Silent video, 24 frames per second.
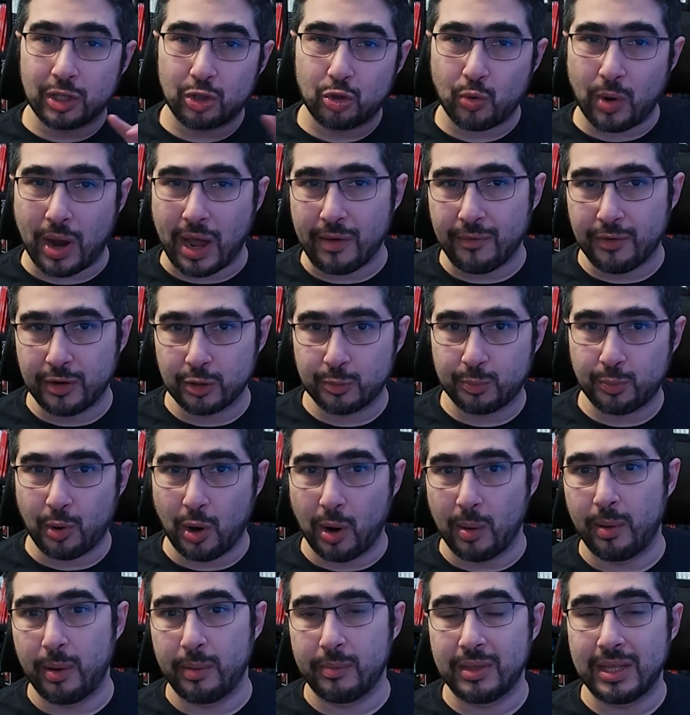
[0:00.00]
the drivers
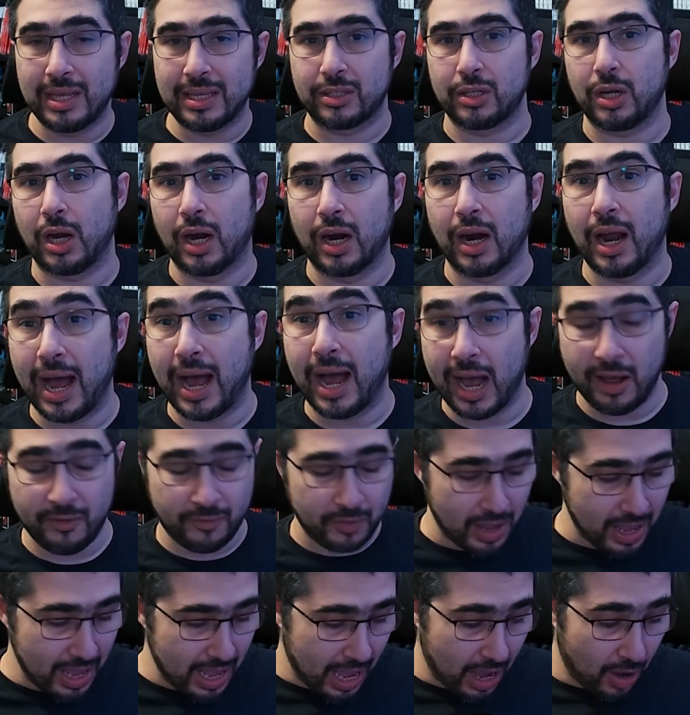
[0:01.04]
problem this car have,
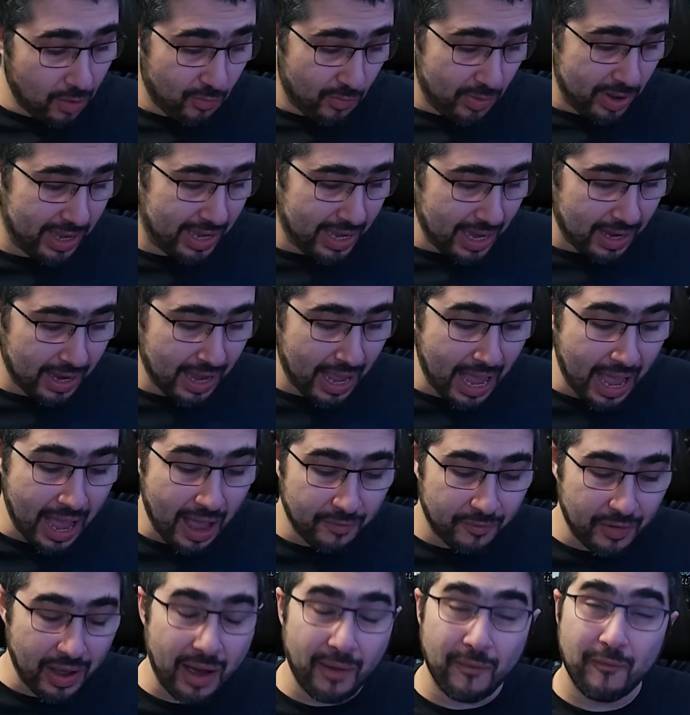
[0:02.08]
and we can
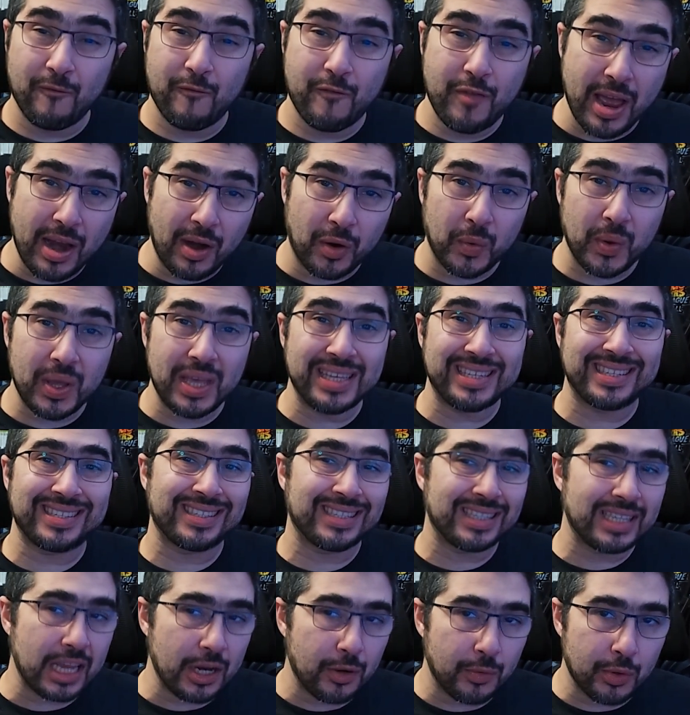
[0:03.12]
have a very
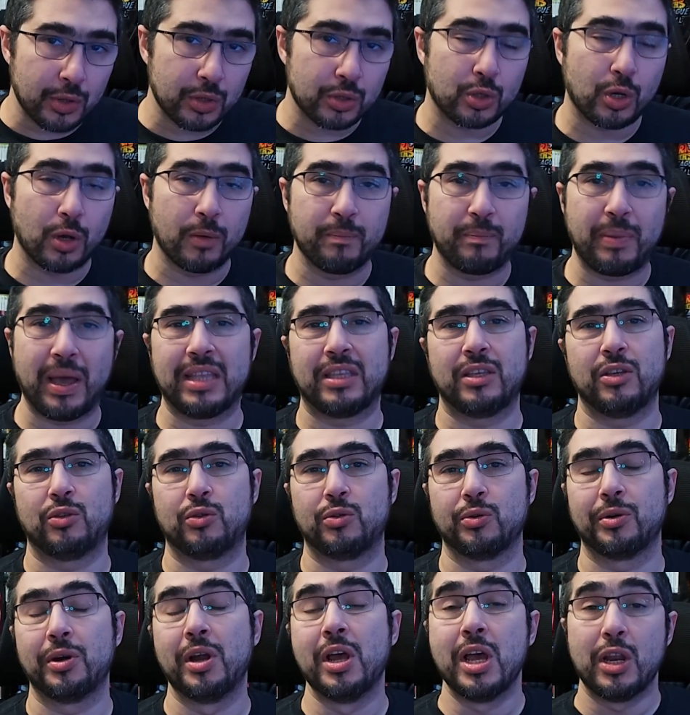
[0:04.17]
serious
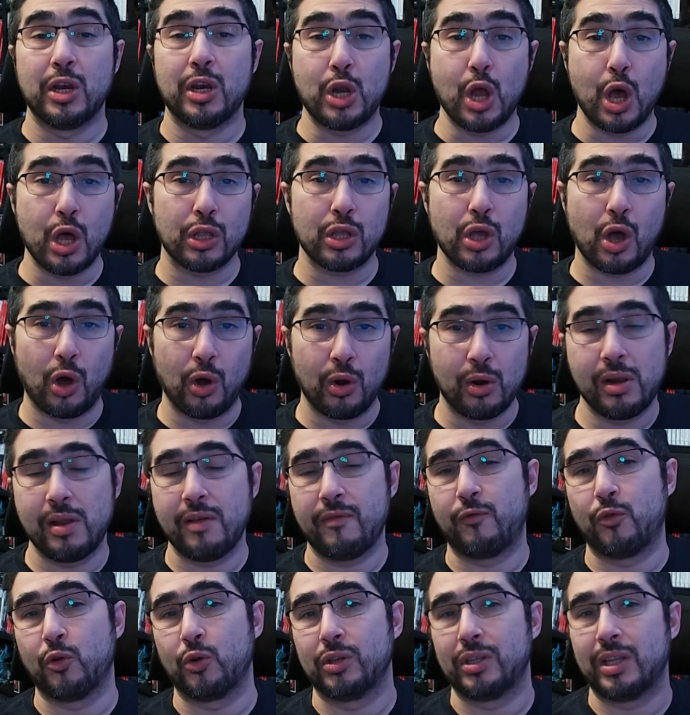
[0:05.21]
competitor, not only
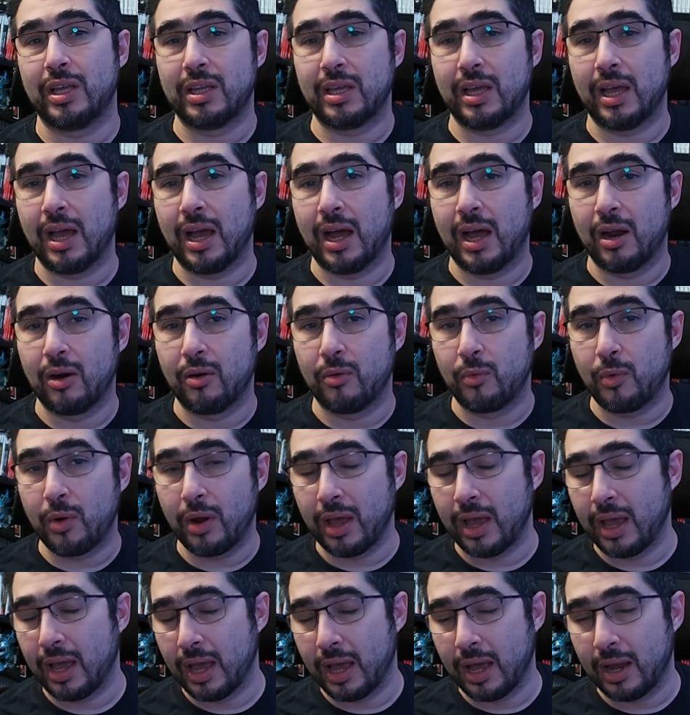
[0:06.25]
for the
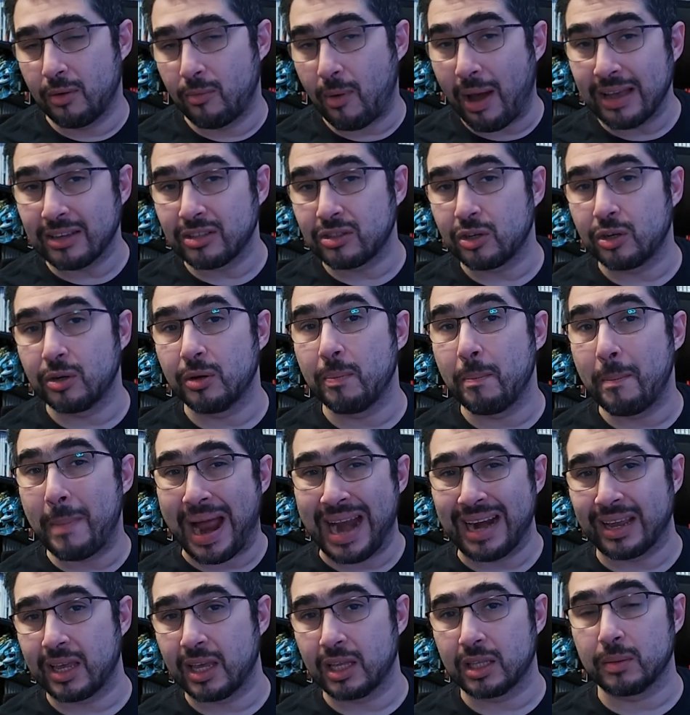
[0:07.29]
raster
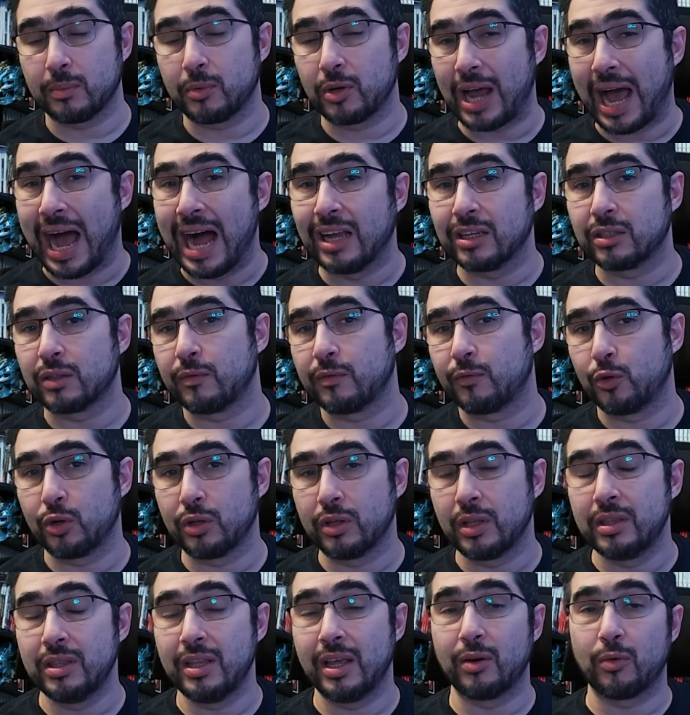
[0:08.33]
market but also
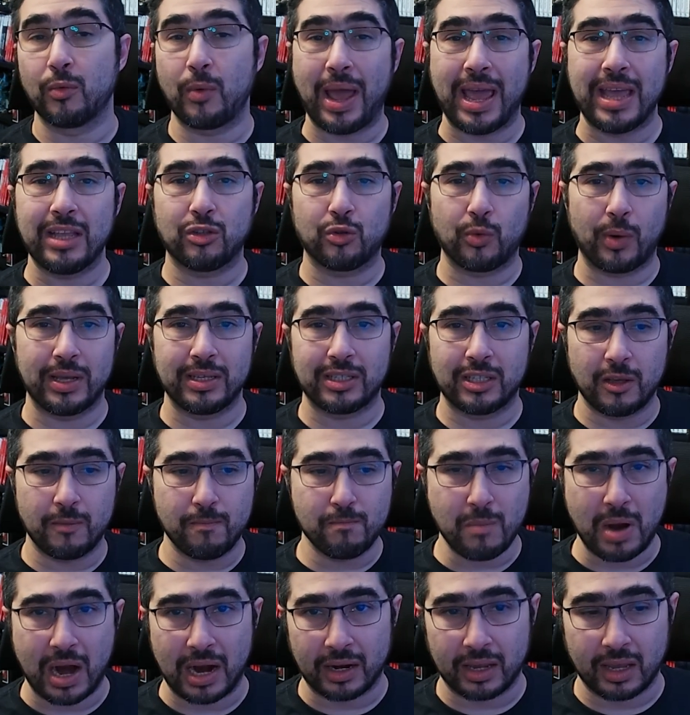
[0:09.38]
for the ray tracing
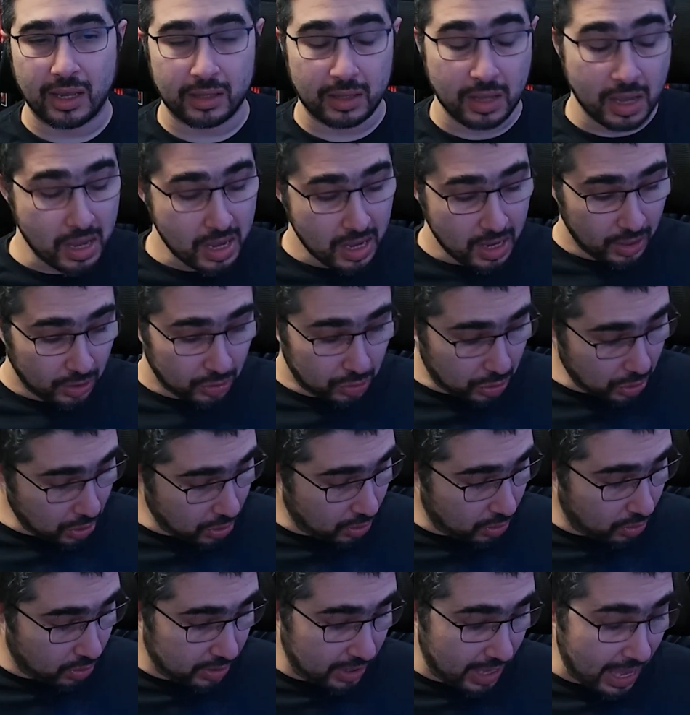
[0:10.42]
market.
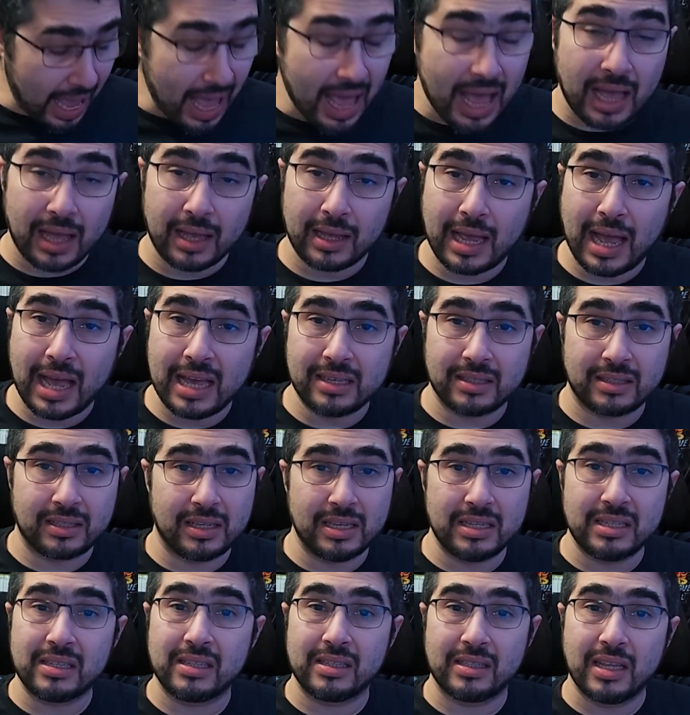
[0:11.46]
So yeah guys,
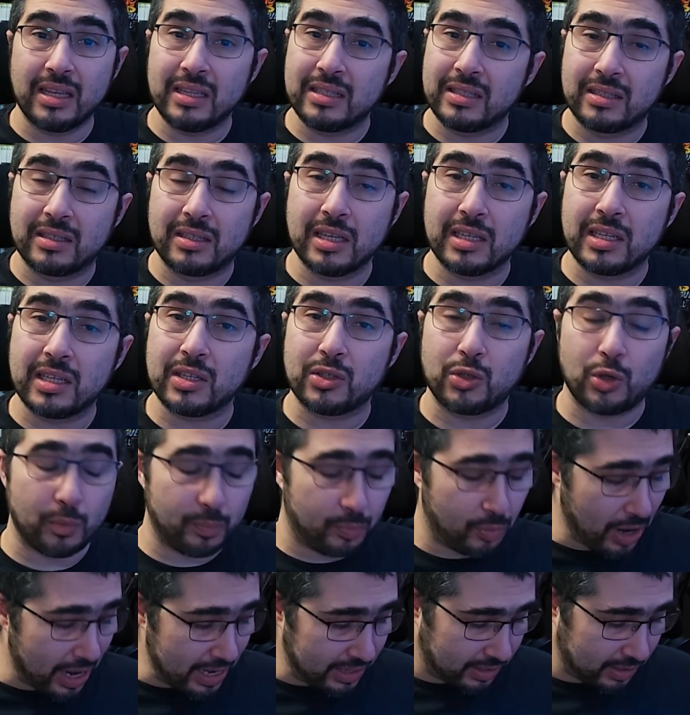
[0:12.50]
this is
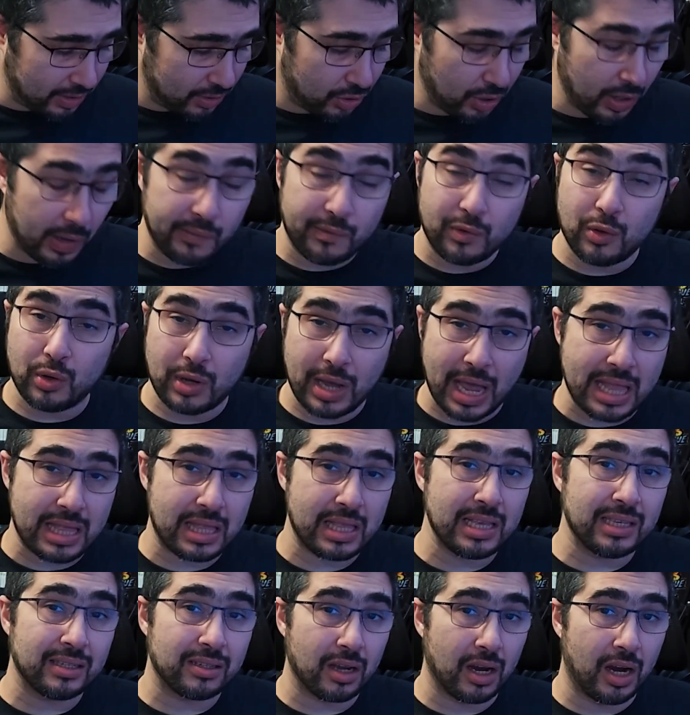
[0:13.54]
surprising. So if you get
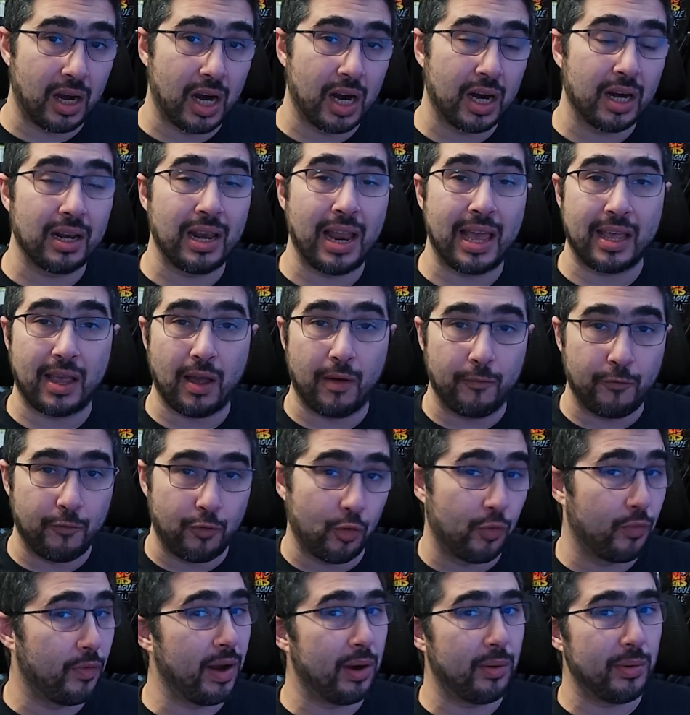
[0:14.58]
this car like
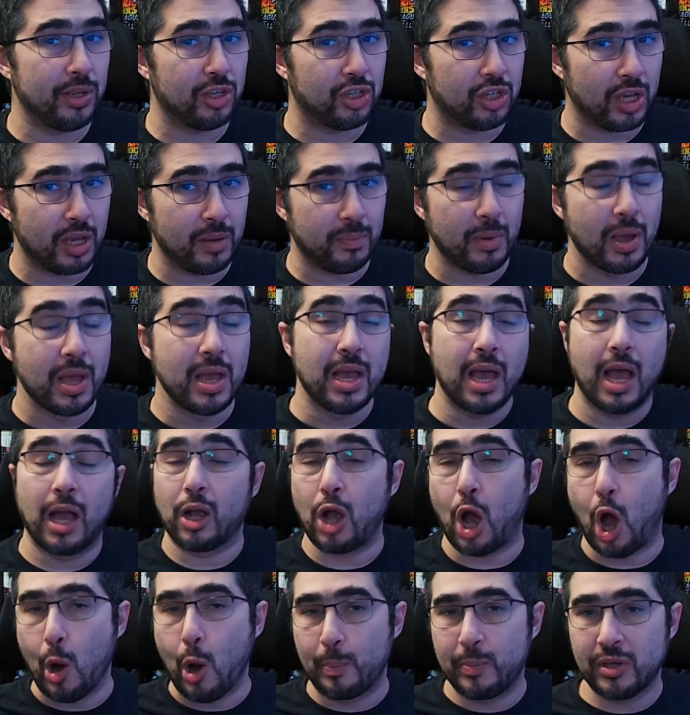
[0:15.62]
for very cheap,
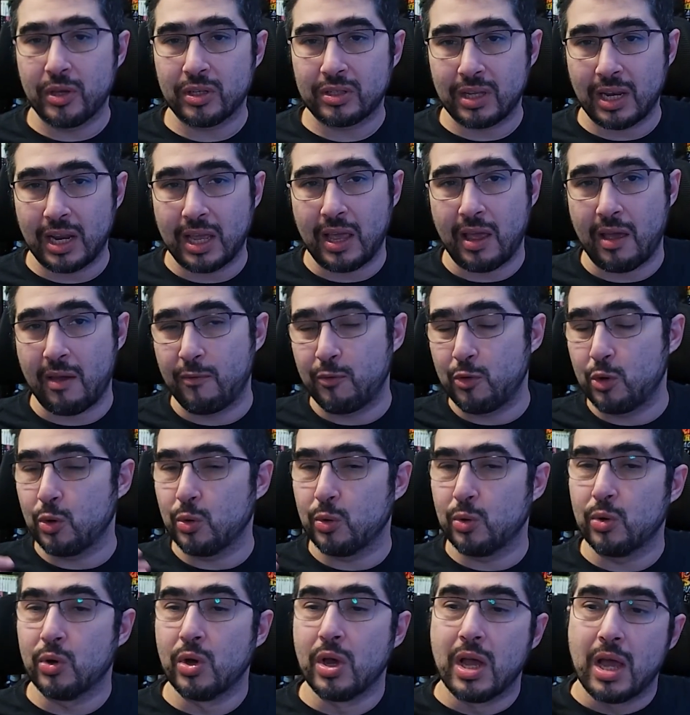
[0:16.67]
and obviously if
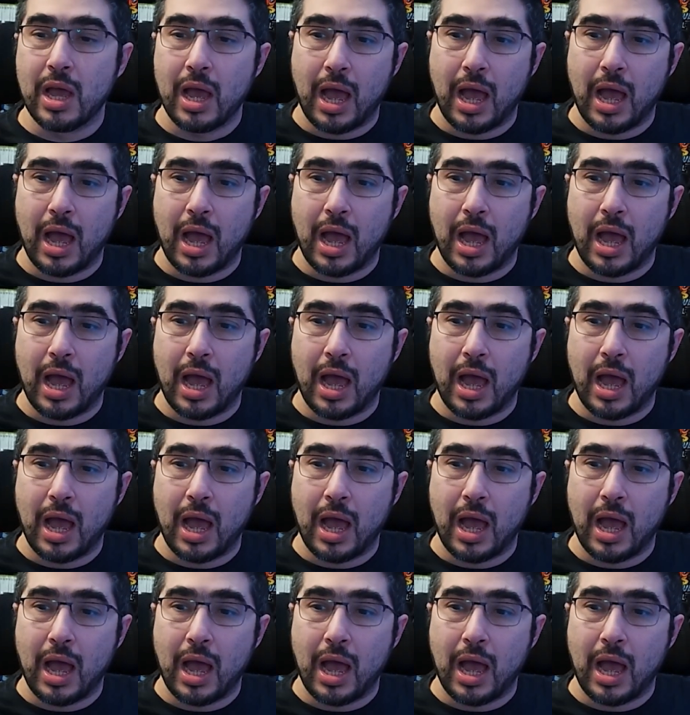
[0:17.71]
you